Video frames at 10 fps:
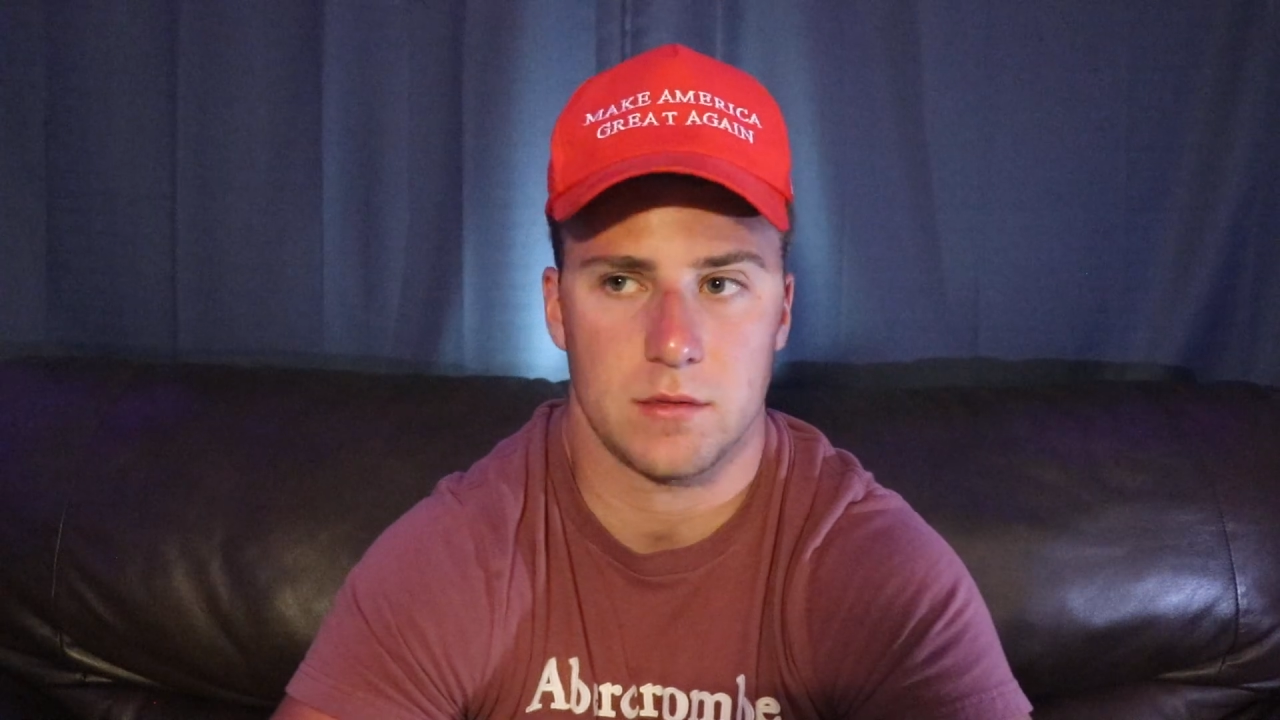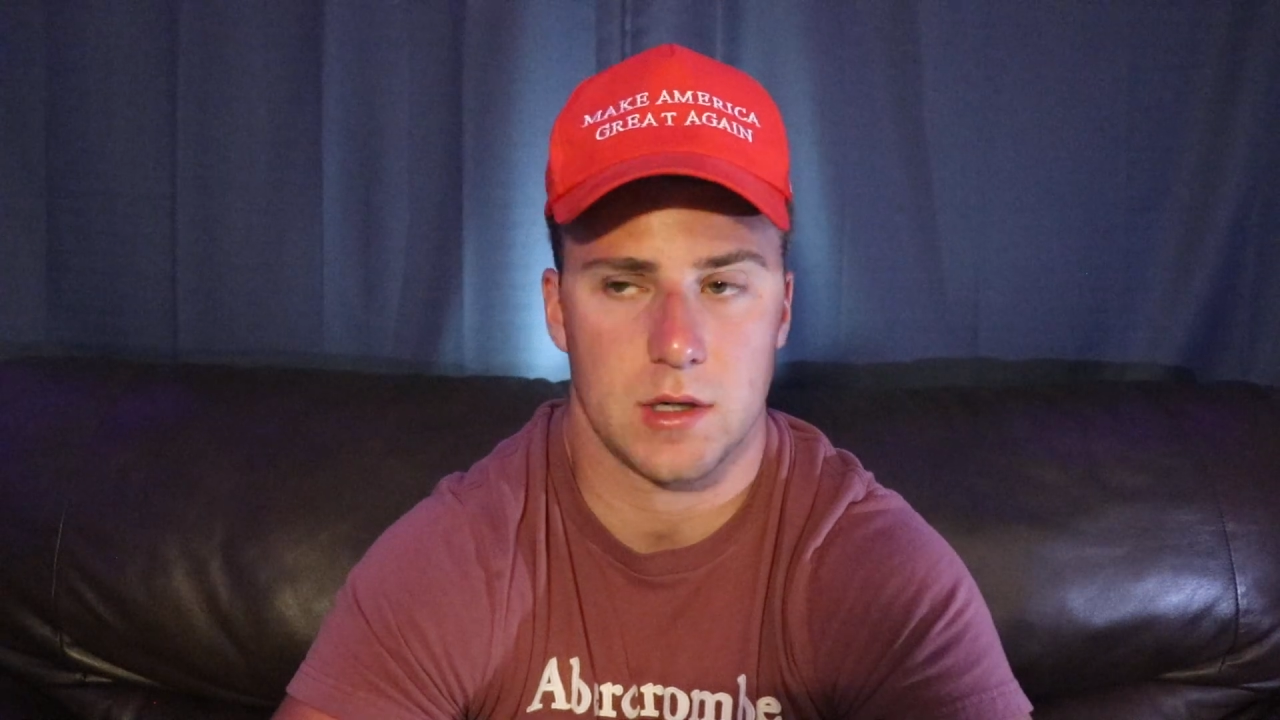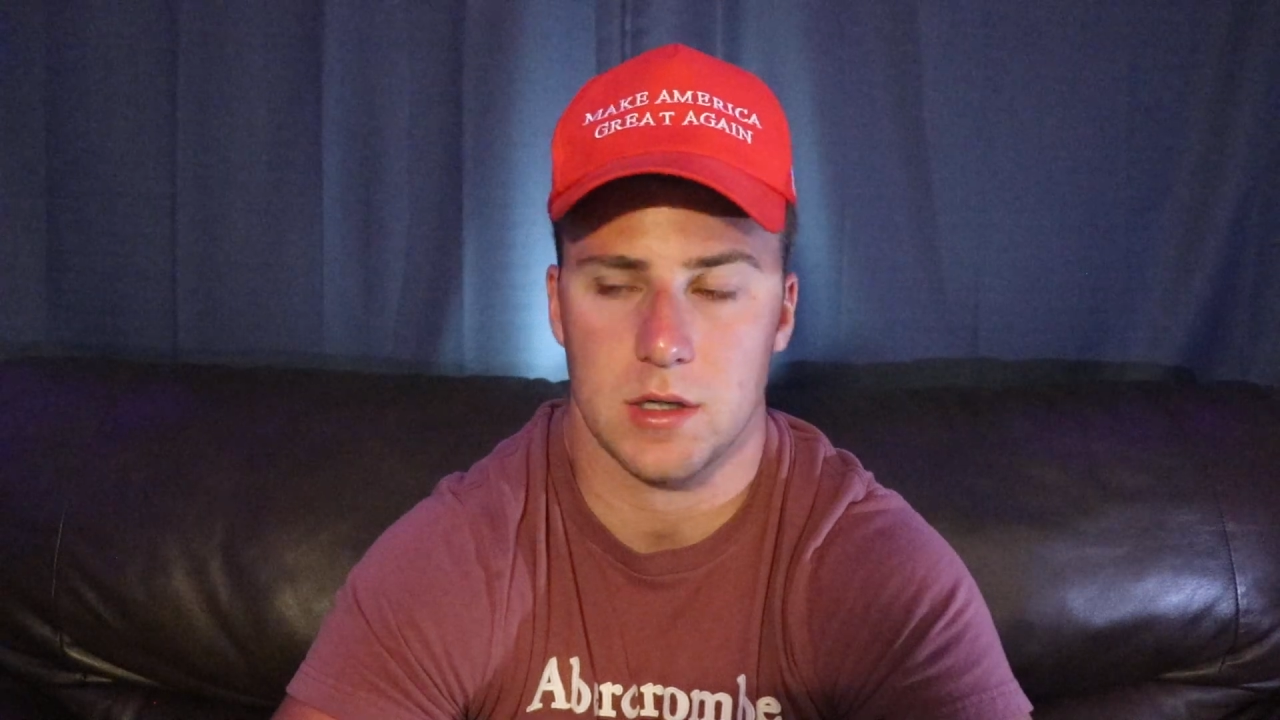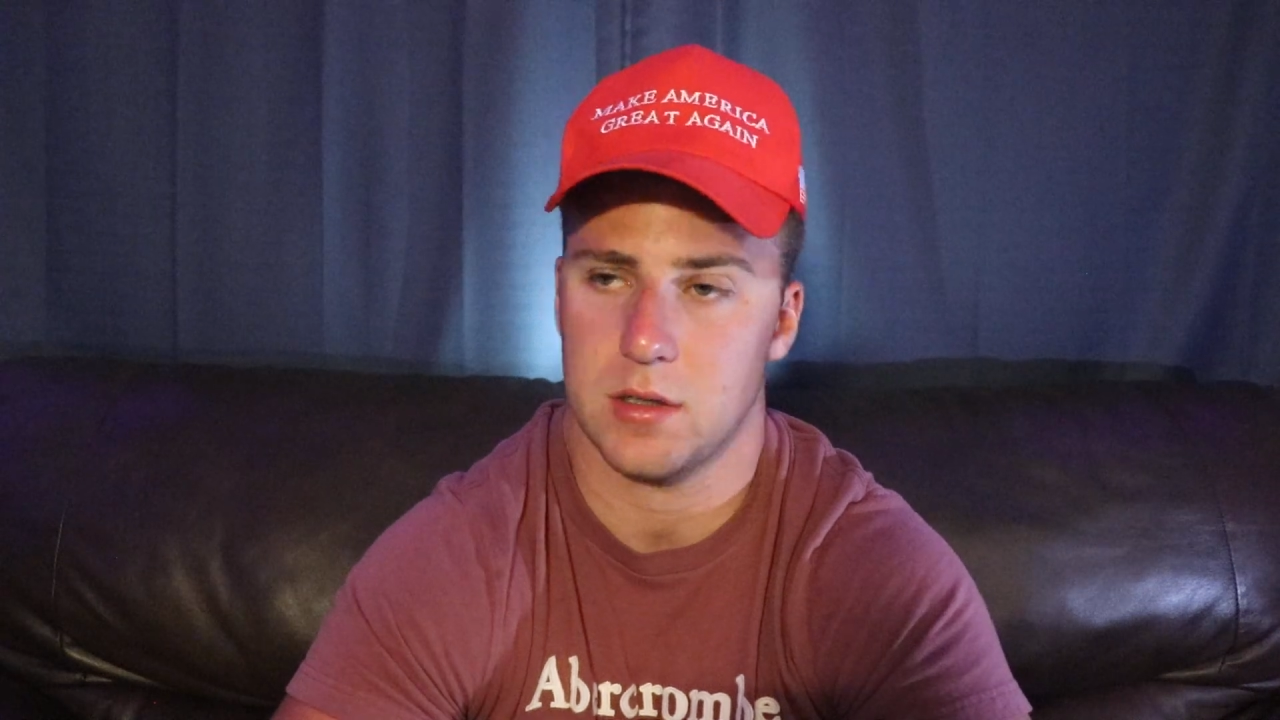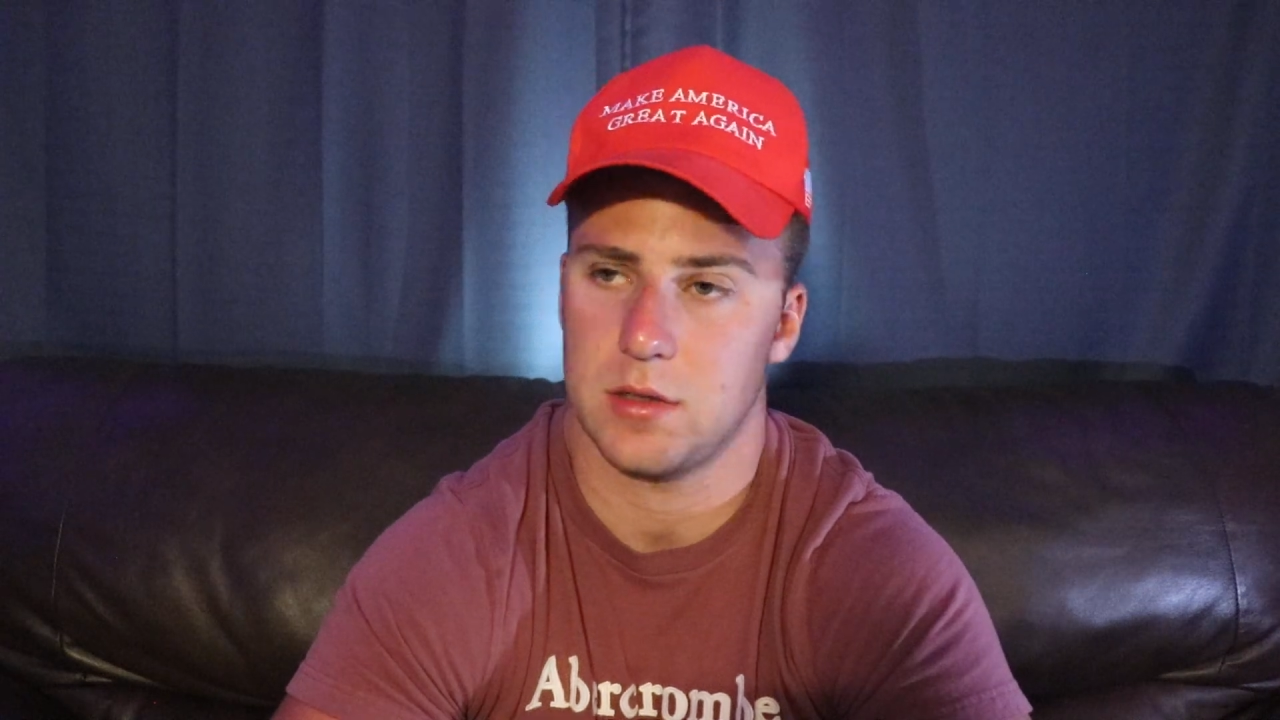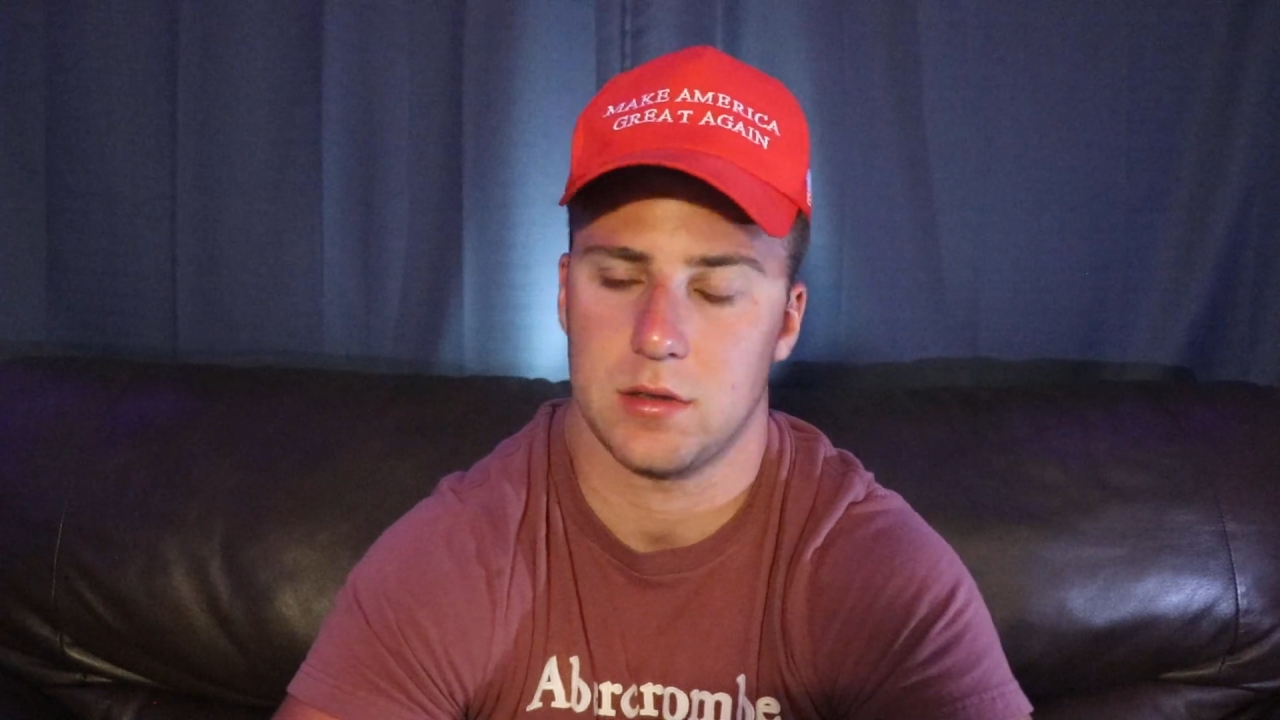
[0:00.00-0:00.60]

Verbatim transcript: fuck.